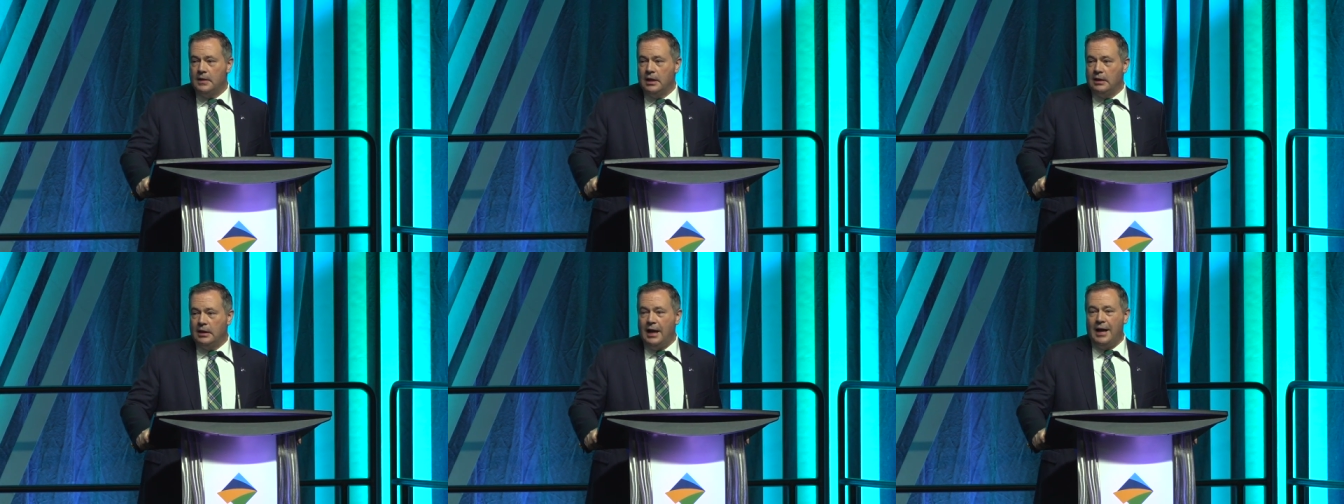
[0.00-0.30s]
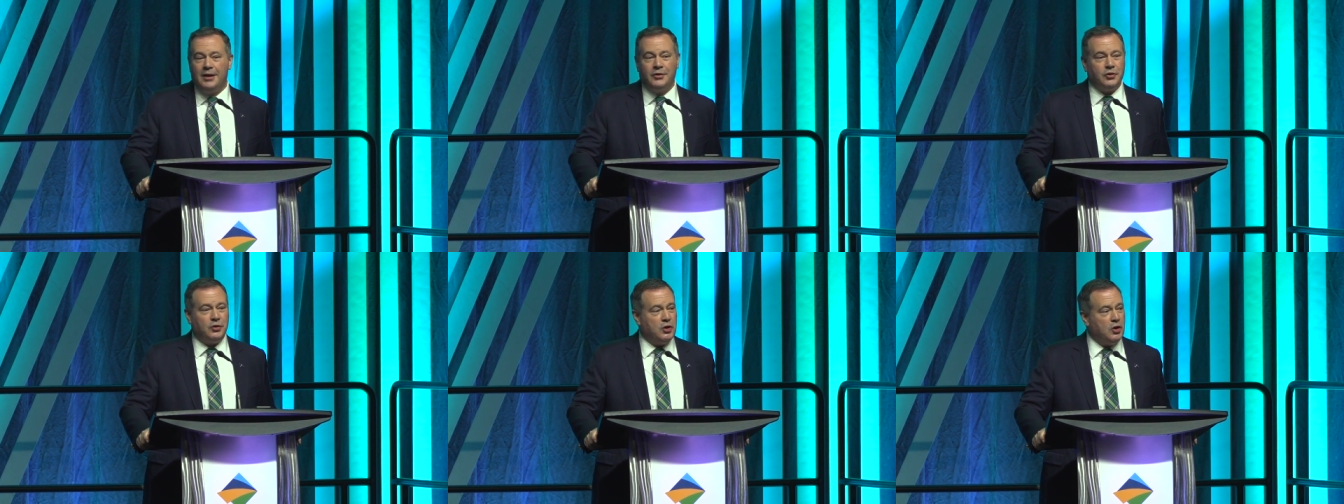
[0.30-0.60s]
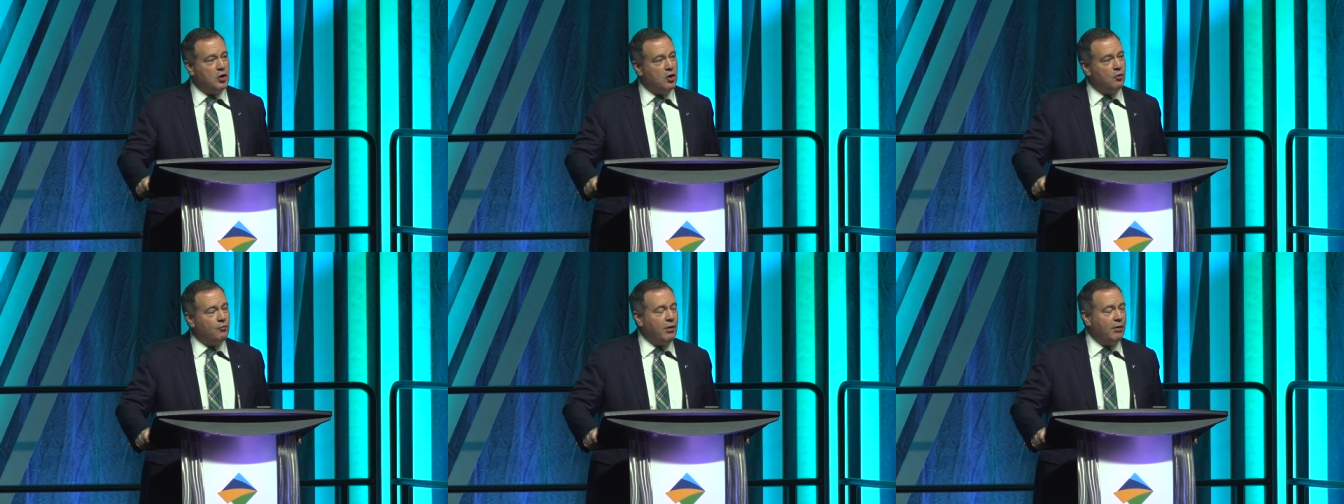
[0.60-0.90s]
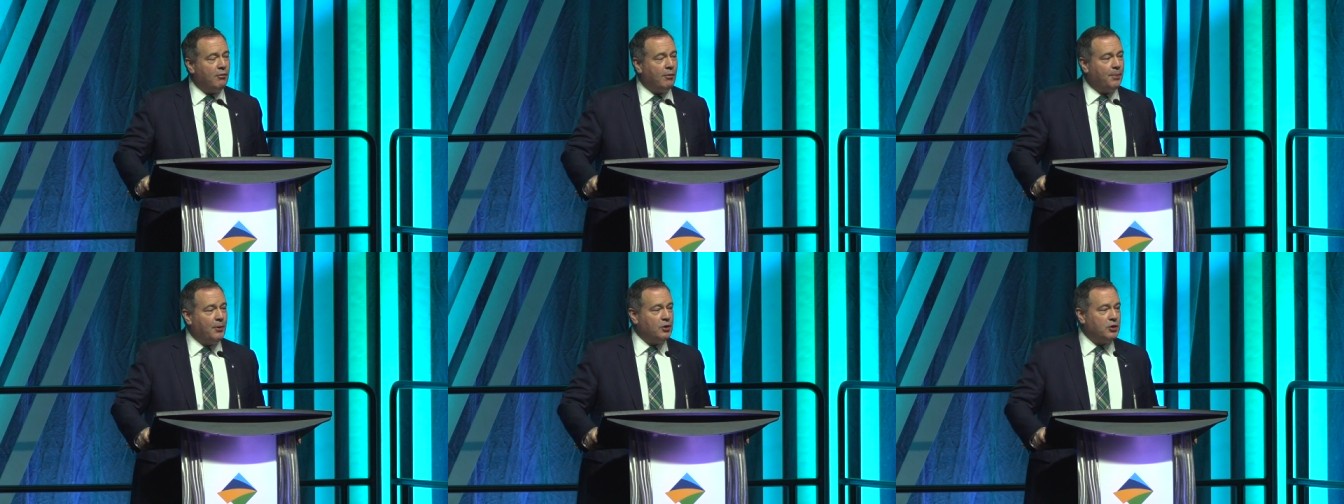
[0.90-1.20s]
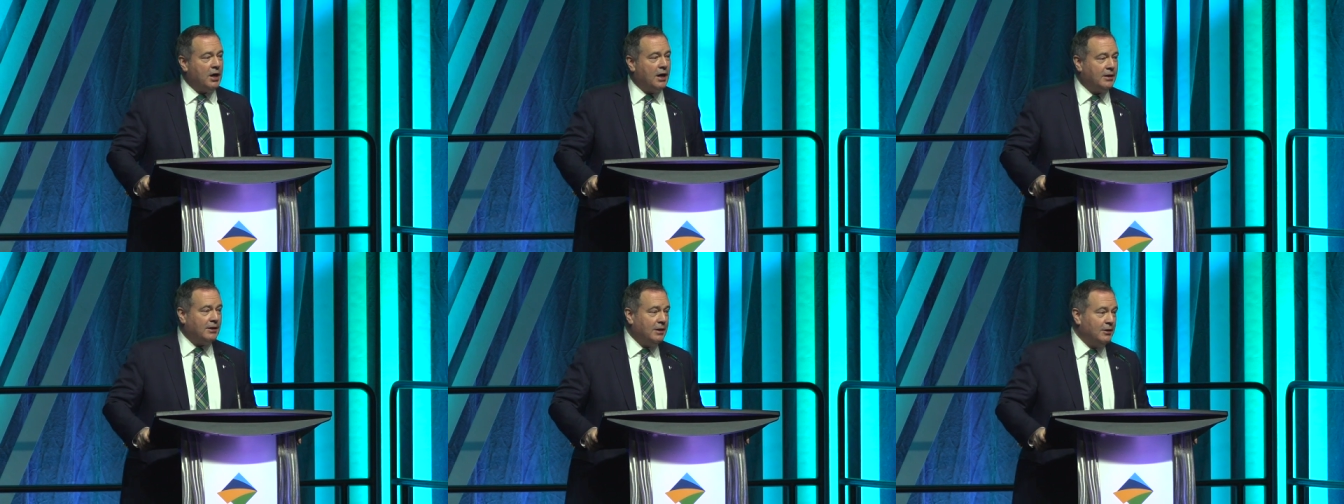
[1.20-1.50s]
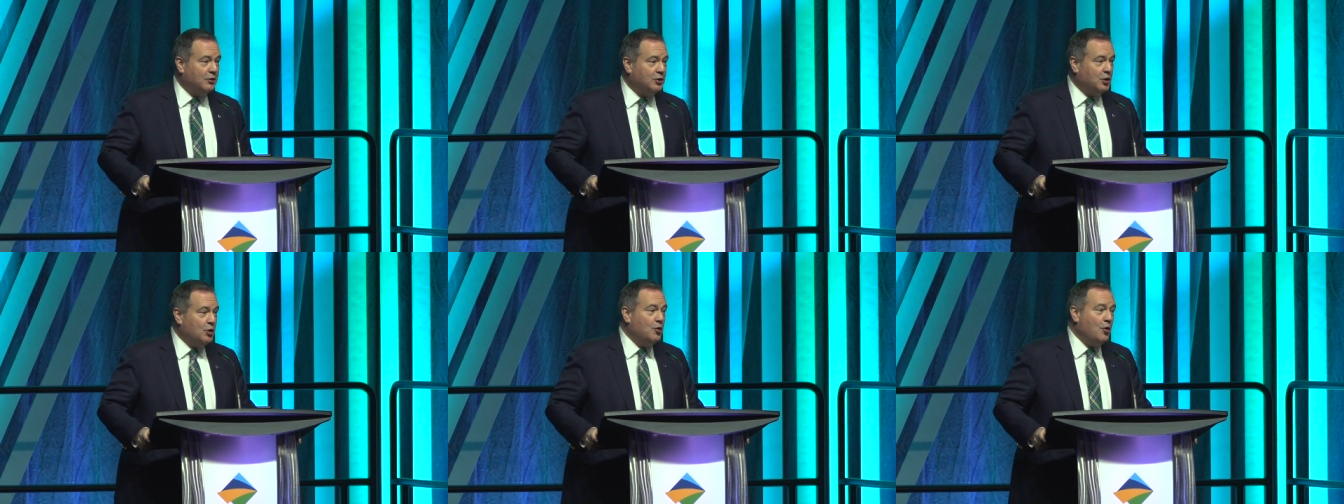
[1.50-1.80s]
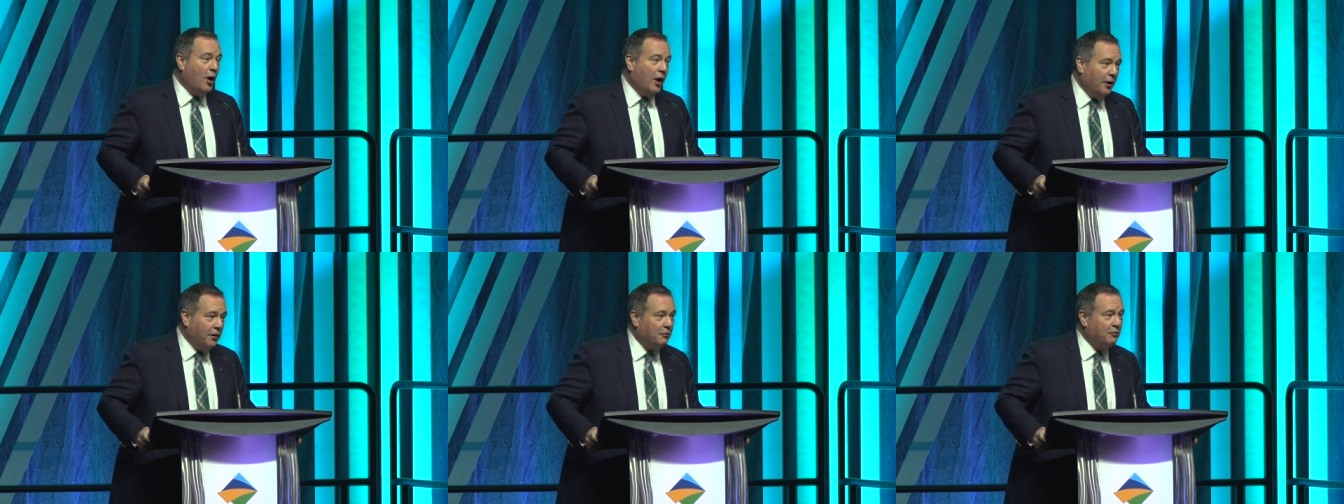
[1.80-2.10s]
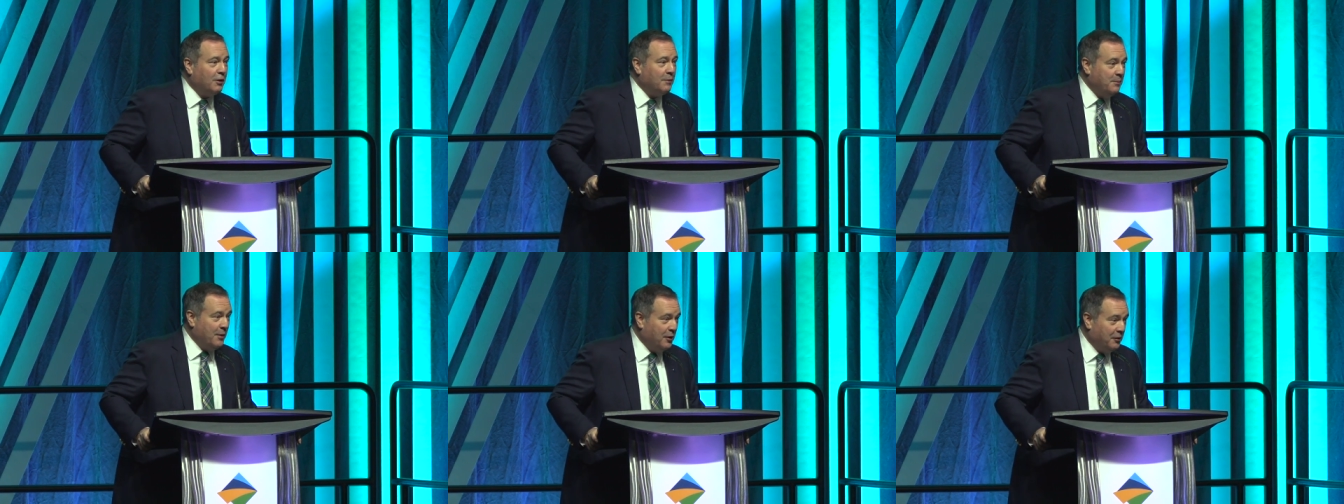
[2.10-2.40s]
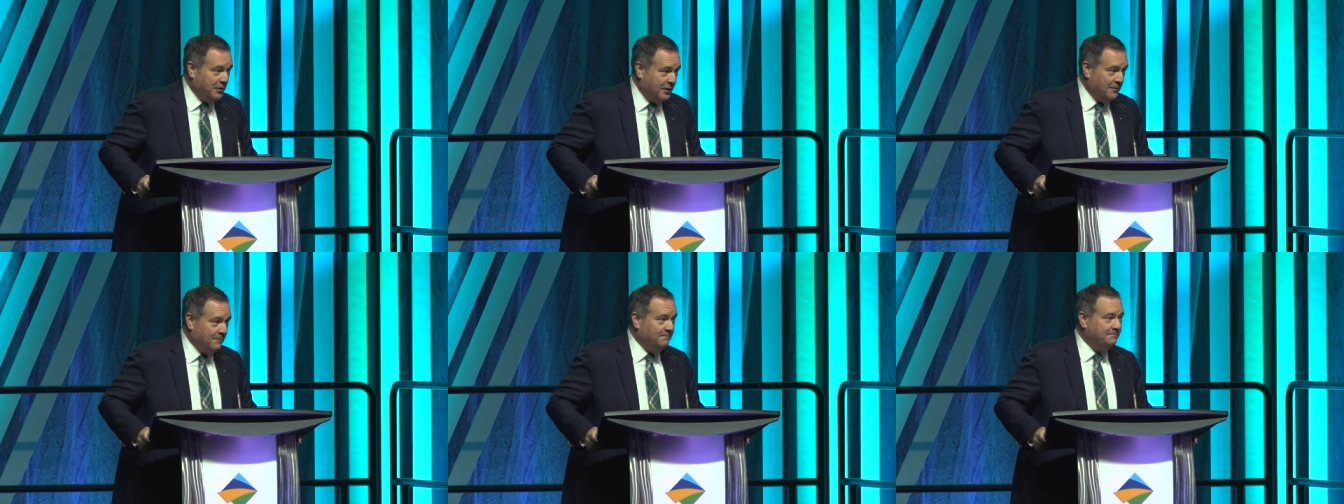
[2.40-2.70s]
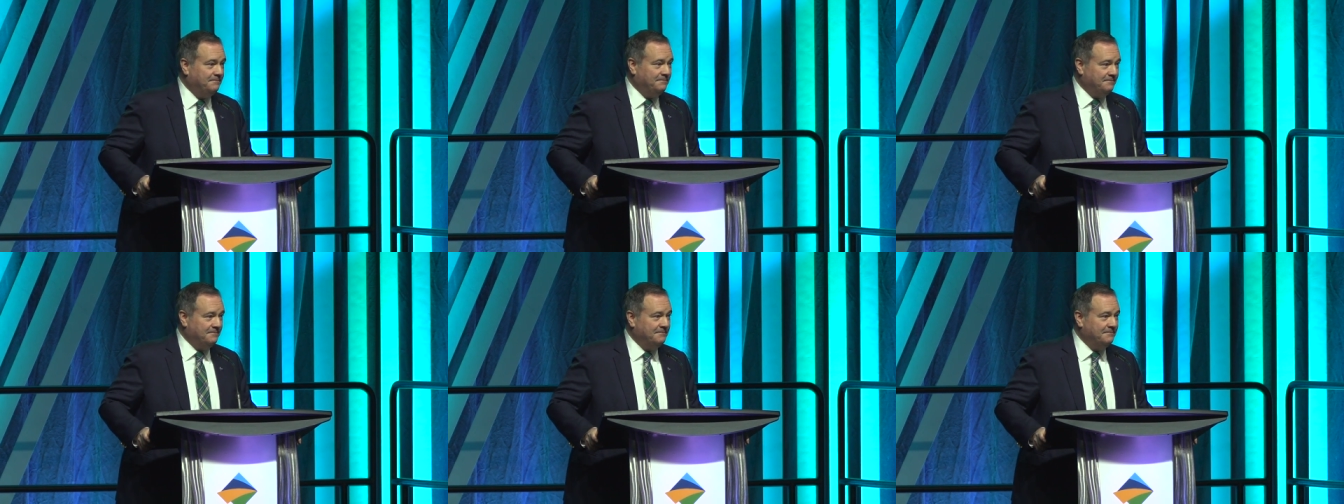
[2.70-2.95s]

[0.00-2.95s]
Last year, we were projecting 200 million. million.